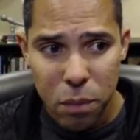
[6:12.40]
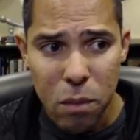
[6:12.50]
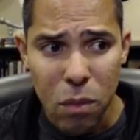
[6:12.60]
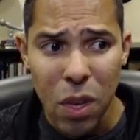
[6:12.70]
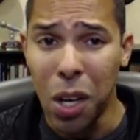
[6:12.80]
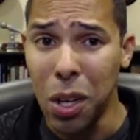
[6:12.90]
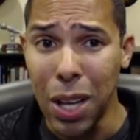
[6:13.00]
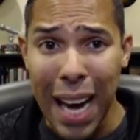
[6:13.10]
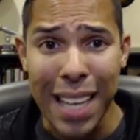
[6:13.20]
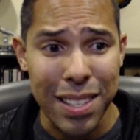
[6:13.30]
a
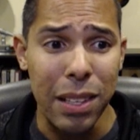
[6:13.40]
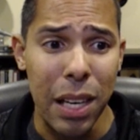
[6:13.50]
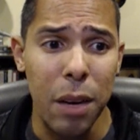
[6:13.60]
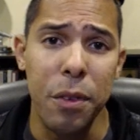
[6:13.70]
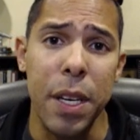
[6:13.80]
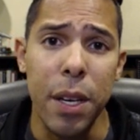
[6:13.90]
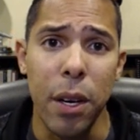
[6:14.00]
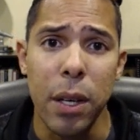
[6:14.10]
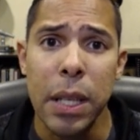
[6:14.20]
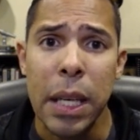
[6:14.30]
lot to love
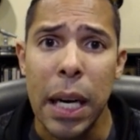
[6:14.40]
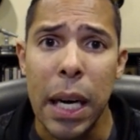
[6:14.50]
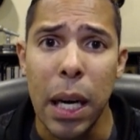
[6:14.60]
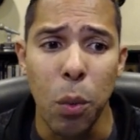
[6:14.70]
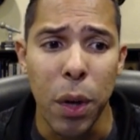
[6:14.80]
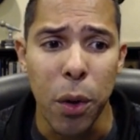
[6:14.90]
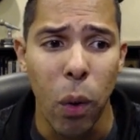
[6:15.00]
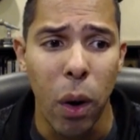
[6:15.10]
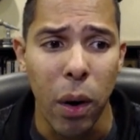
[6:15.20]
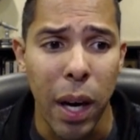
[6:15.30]
here with
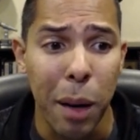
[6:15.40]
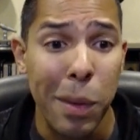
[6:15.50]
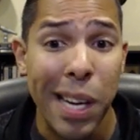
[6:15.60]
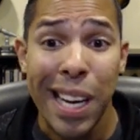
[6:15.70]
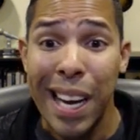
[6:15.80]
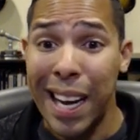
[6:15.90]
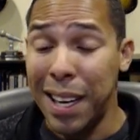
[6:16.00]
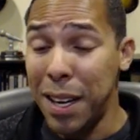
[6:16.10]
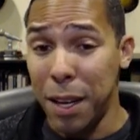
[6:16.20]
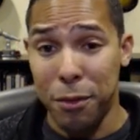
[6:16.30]
Qualcomm. And
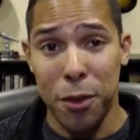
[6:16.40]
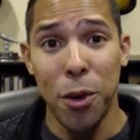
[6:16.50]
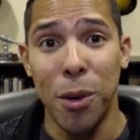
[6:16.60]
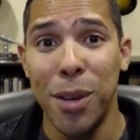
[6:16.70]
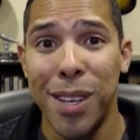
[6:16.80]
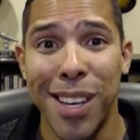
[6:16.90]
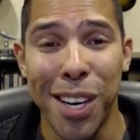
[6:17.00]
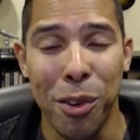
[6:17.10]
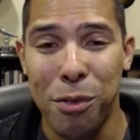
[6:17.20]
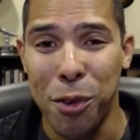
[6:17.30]
if you're,
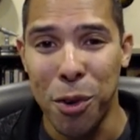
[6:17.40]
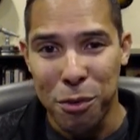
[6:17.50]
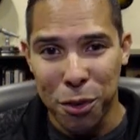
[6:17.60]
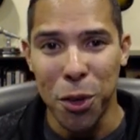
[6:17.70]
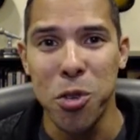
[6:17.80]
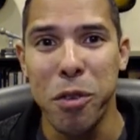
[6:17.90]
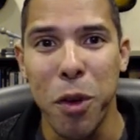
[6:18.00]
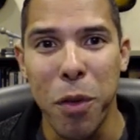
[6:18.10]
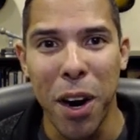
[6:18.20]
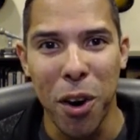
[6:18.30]
for those of
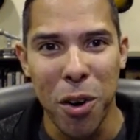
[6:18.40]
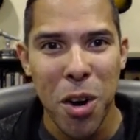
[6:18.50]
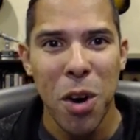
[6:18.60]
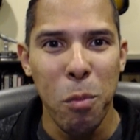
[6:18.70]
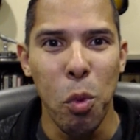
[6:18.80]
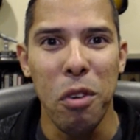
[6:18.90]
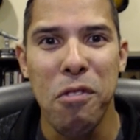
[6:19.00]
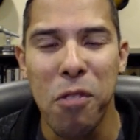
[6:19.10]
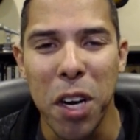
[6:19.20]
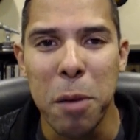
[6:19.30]
you that are more
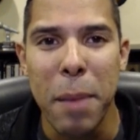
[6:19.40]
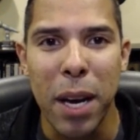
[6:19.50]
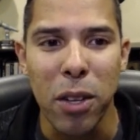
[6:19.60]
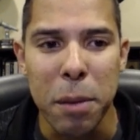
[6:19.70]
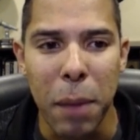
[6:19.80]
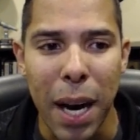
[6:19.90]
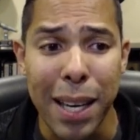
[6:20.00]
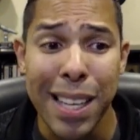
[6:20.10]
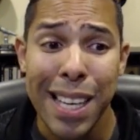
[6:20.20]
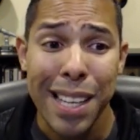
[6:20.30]
fundamentally
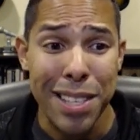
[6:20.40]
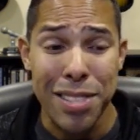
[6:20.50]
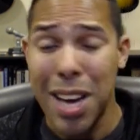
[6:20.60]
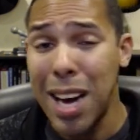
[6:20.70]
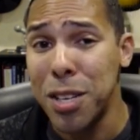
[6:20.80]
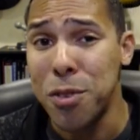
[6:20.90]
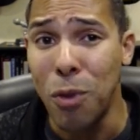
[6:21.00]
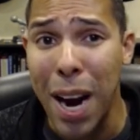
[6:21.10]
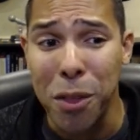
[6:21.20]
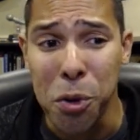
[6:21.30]
minded, the stock is
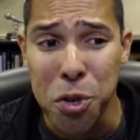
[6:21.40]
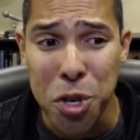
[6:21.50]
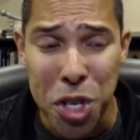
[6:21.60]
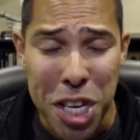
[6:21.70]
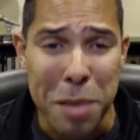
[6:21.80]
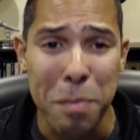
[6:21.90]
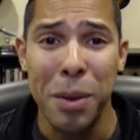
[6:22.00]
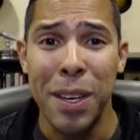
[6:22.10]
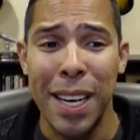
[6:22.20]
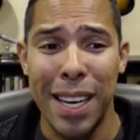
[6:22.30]
rather cheap.
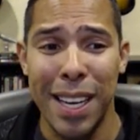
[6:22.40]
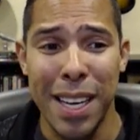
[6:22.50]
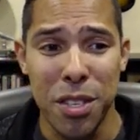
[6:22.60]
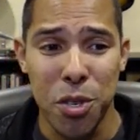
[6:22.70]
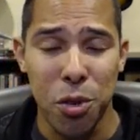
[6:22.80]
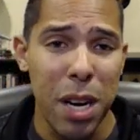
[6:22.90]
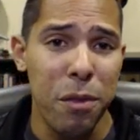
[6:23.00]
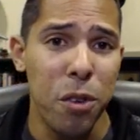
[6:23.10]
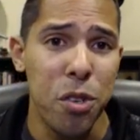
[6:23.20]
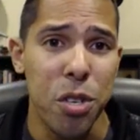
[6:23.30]
It's trading
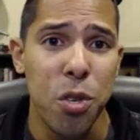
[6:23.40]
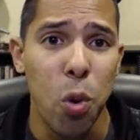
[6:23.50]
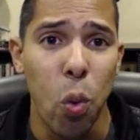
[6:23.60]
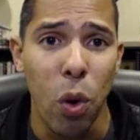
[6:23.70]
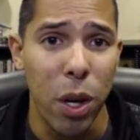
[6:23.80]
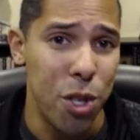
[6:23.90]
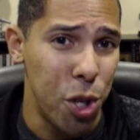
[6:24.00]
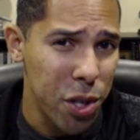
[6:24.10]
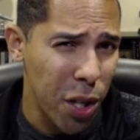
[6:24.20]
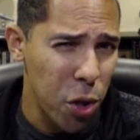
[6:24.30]
for
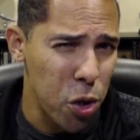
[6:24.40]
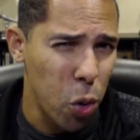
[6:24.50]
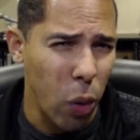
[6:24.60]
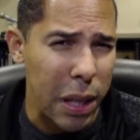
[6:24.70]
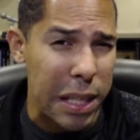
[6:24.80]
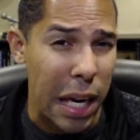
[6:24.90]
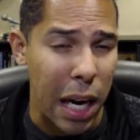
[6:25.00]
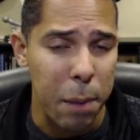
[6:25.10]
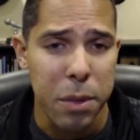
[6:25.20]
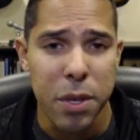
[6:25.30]
just under 20
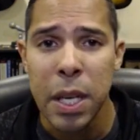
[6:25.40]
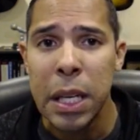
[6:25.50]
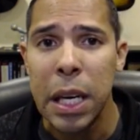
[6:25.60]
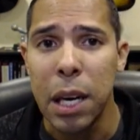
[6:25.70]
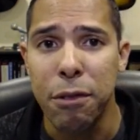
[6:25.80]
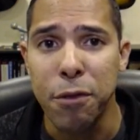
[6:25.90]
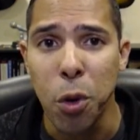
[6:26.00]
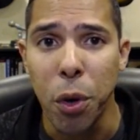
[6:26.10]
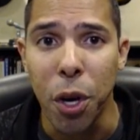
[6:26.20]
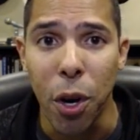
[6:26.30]
times
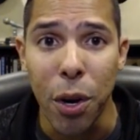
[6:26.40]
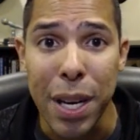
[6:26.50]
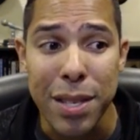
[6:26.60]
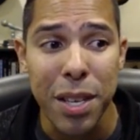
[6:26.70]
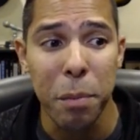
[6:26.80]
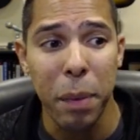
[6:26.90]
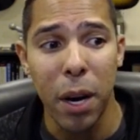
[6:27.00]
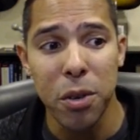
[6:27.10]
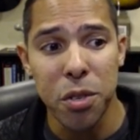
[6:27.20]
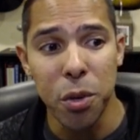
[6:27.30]
forward earnings
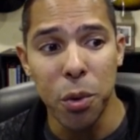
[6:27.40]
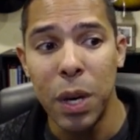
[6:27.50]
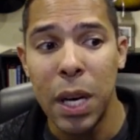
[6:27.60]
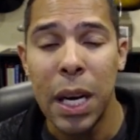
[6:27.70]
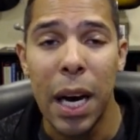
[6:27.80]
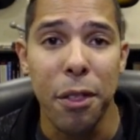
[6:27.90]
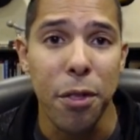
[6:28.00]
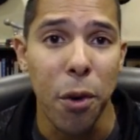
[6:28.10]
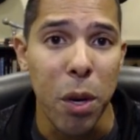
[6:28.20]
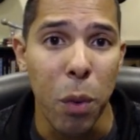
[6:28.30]
compared to
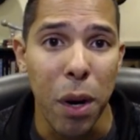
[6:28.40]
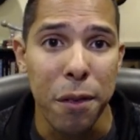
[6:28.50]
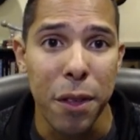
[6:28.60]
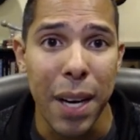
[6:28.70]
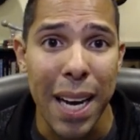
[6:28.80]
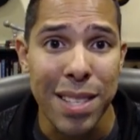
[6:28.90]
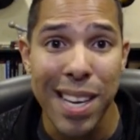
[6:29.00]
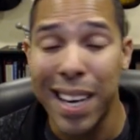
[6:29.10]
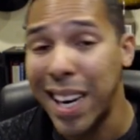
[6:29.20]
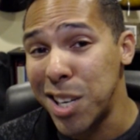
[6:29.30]
31 for the
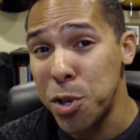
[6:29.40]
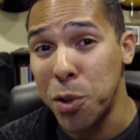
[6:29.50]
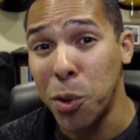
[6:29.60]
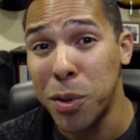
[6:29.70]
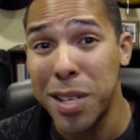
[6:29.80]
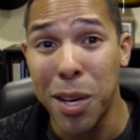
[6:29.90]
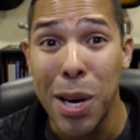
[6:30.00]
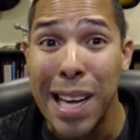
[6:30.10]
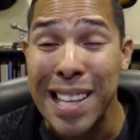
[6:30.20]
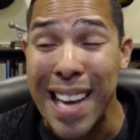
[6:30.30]
NASDAQ. I just looked here.
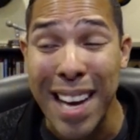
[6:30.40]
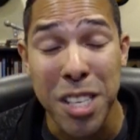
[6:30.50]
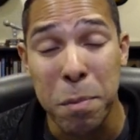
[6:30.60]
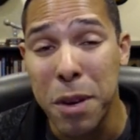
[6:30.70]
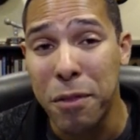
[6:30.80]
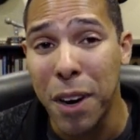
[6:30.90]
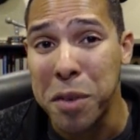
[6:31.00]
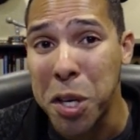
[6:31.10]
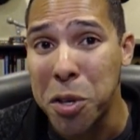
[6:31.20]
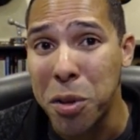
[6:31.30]
The S&P
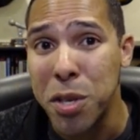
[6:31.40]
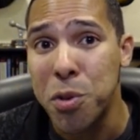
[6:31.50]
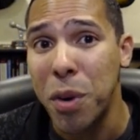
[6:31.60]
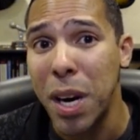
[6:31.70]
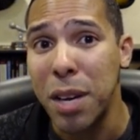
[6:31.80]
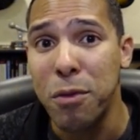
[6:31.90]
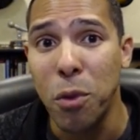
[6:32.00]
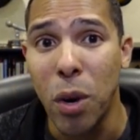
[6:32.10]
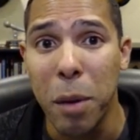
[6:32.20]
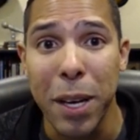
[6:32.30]
500 is trading
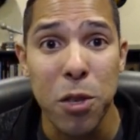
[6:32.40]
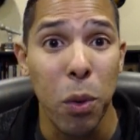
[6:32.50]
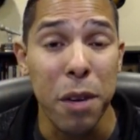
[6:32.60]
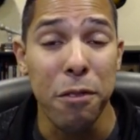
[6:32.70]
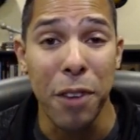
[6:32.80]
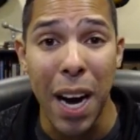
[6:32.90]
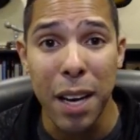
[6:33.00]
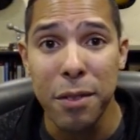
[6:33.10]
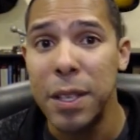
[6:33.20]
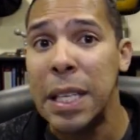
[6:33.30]
for about
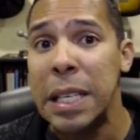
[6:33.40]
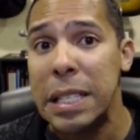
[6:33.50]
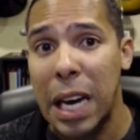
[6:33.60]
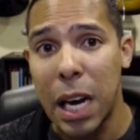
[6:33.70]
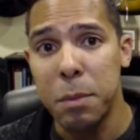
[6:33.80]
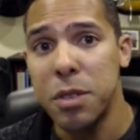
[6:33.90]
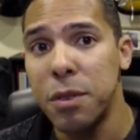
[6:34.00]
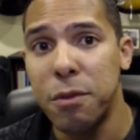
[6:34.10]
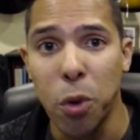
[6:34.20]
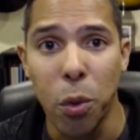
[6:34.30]
25 times
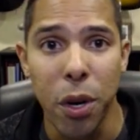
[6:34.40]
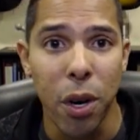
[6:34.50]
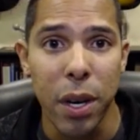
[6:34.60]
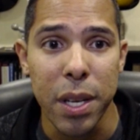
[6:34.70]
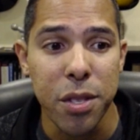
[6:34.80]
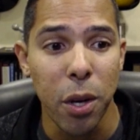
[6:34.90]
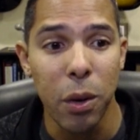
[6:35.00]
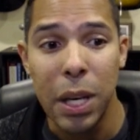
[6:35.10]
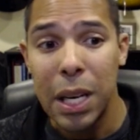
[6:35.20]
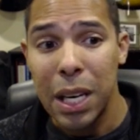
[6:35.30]
forward earnings. So
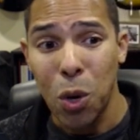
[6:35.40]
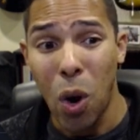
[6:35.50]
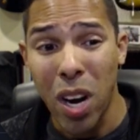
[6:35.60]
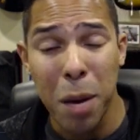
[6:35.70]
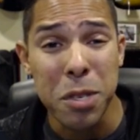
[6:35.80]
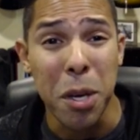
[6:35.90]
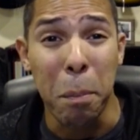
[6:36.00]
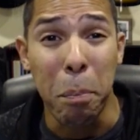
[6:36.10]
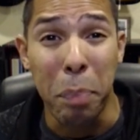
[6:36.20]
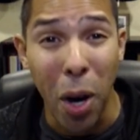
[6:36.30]
Qualcomm is a
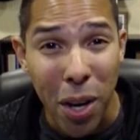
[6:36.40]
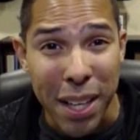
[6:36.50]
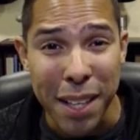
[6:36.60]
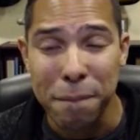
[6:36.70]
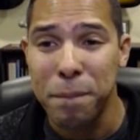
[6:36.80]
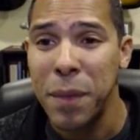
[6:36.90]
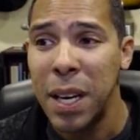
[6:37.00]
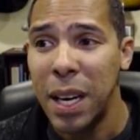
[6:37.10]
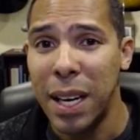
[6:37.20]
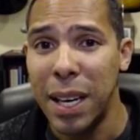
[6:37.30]
bargain.
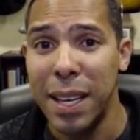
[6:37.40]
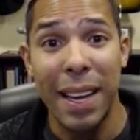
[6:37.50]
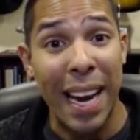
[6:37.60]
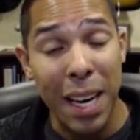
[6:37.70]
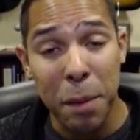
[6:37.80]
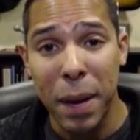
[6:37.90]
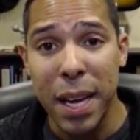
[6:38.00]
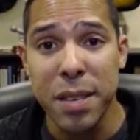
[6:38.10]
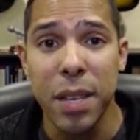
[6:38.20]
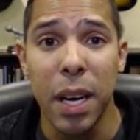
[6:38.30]
And it
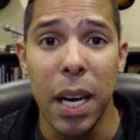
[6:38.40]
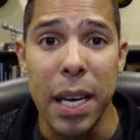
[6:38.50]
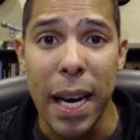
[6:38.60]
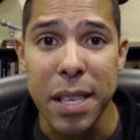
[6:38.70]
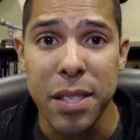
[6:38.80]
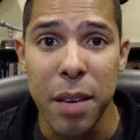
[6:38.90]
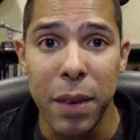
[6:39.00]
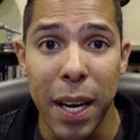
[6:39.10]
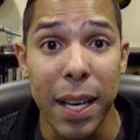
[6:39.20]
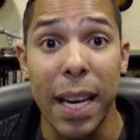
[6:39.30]
pays a nice
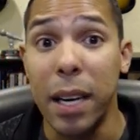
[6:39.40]
dividend. Again,